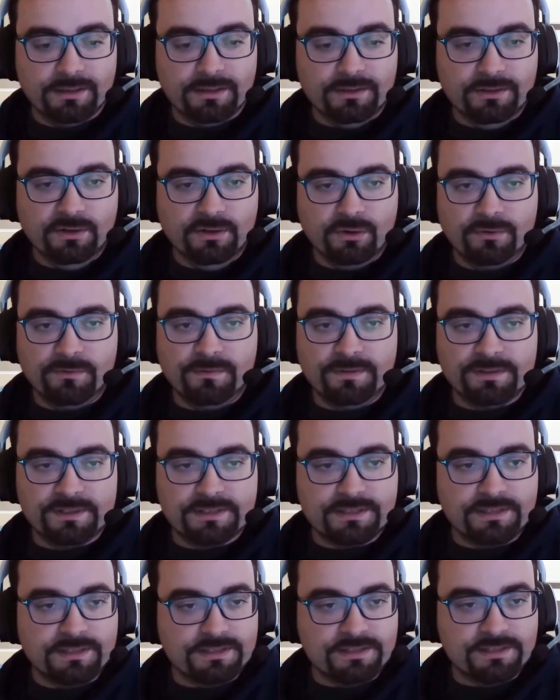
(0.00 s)
nervous
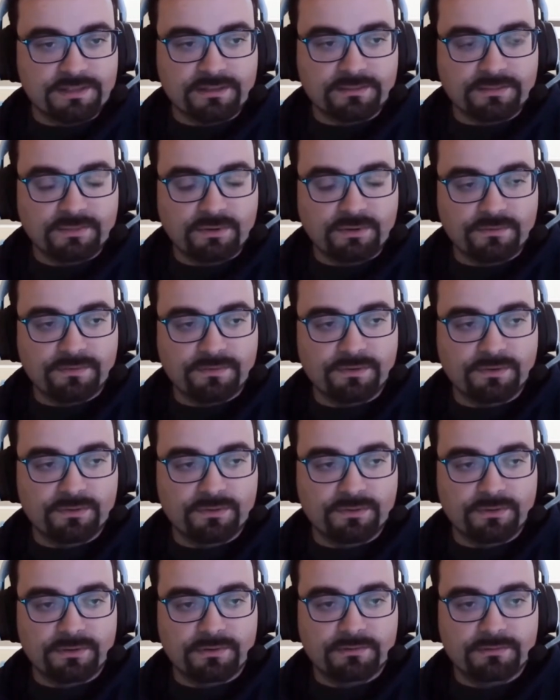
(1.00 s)
system of
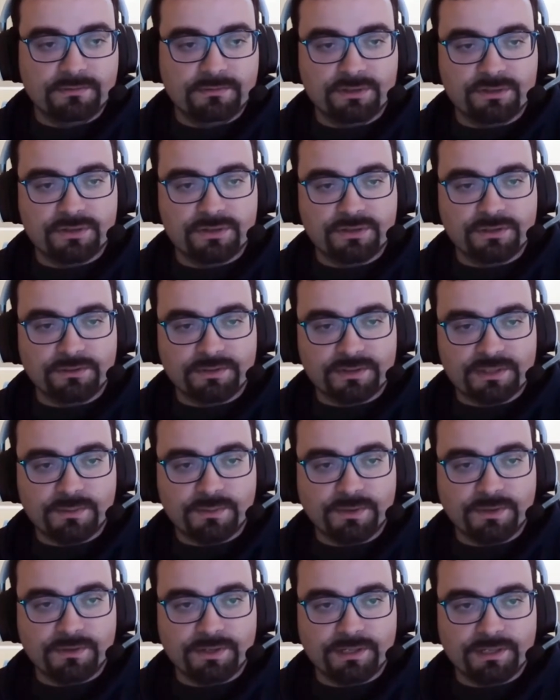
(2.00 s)
your digital
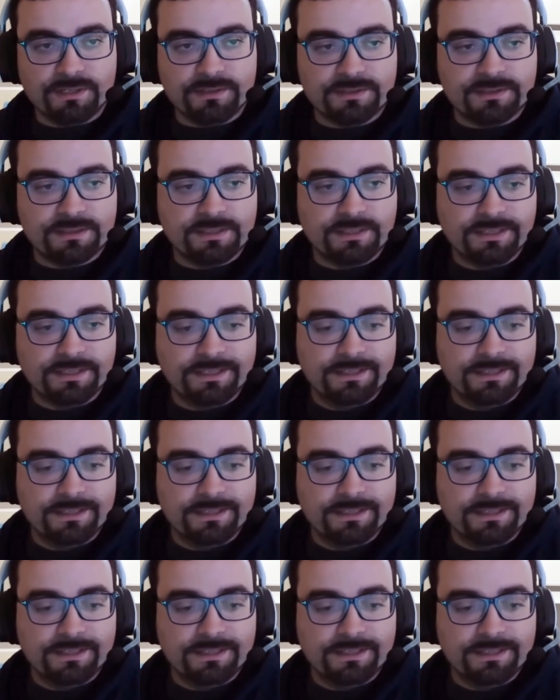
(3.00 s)
experience